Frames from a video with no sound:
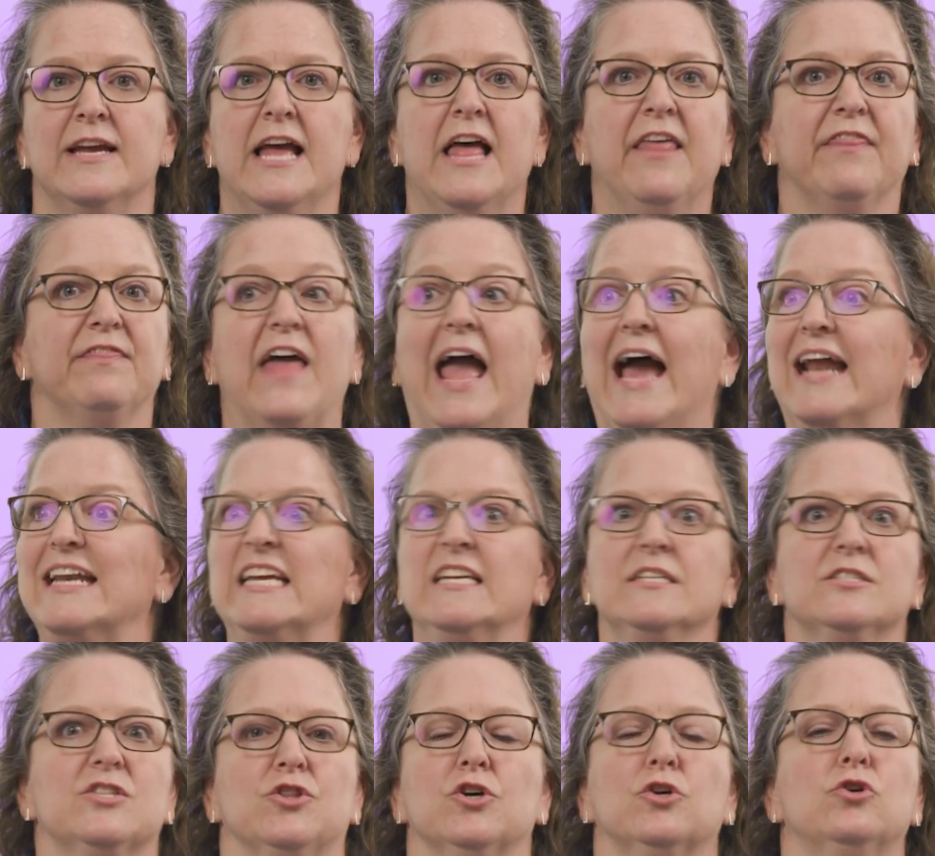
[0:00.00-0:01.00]
That is
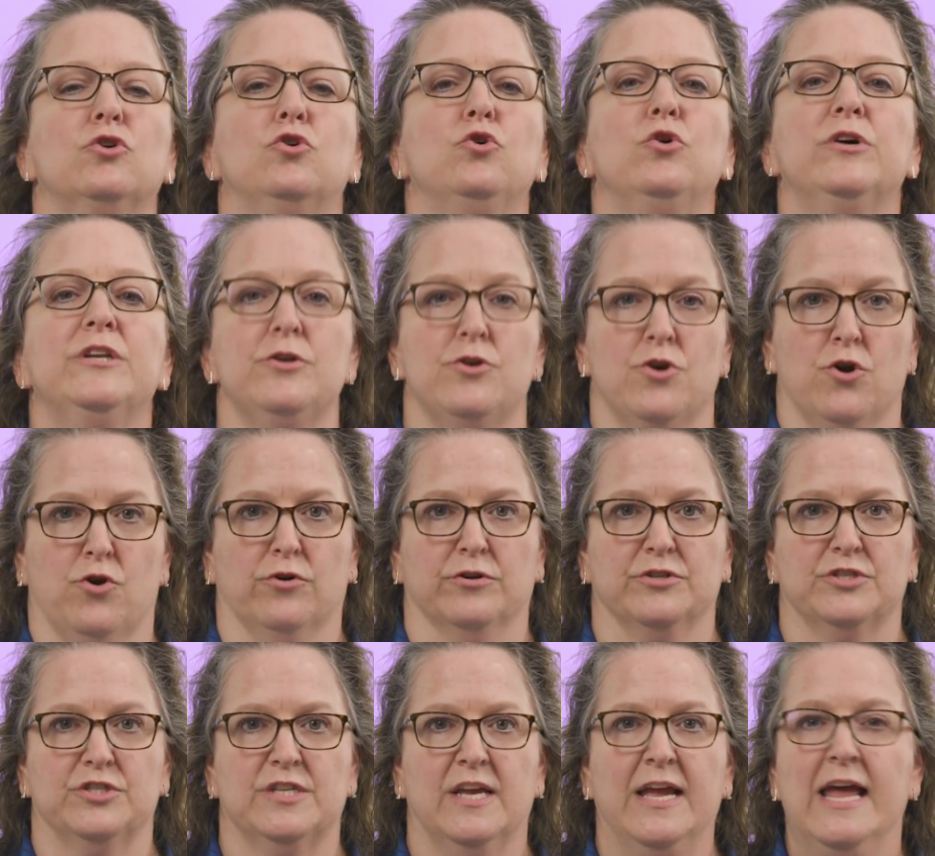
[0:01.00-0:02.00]
the good
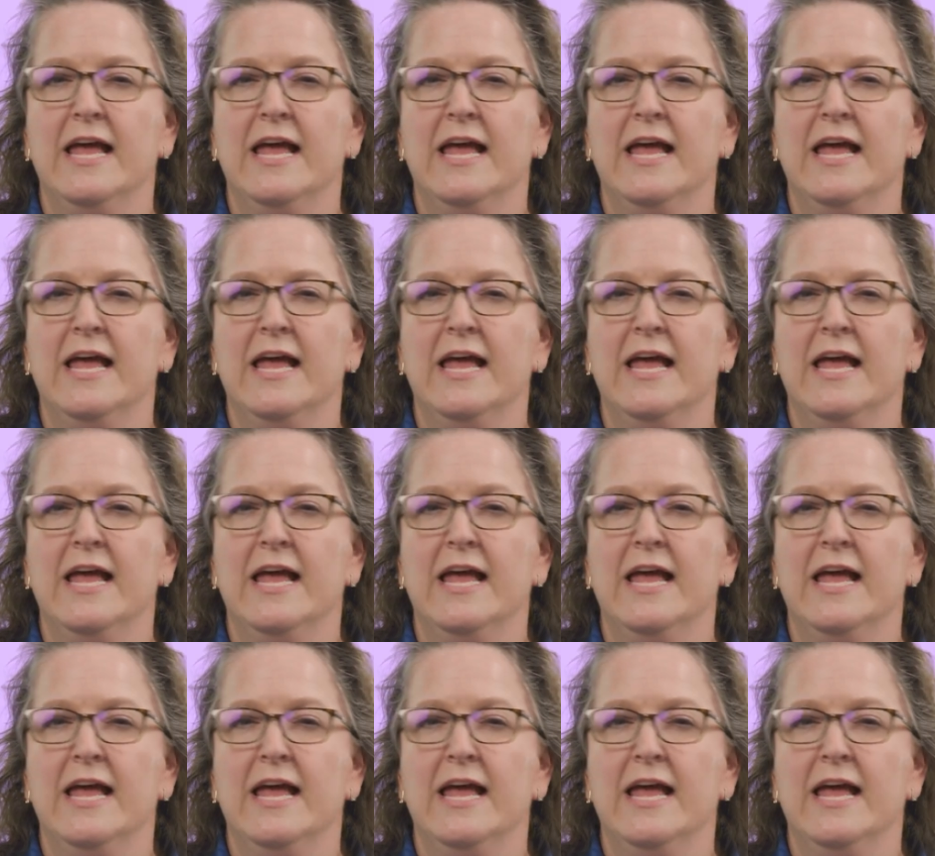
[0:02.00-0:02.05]
nurse.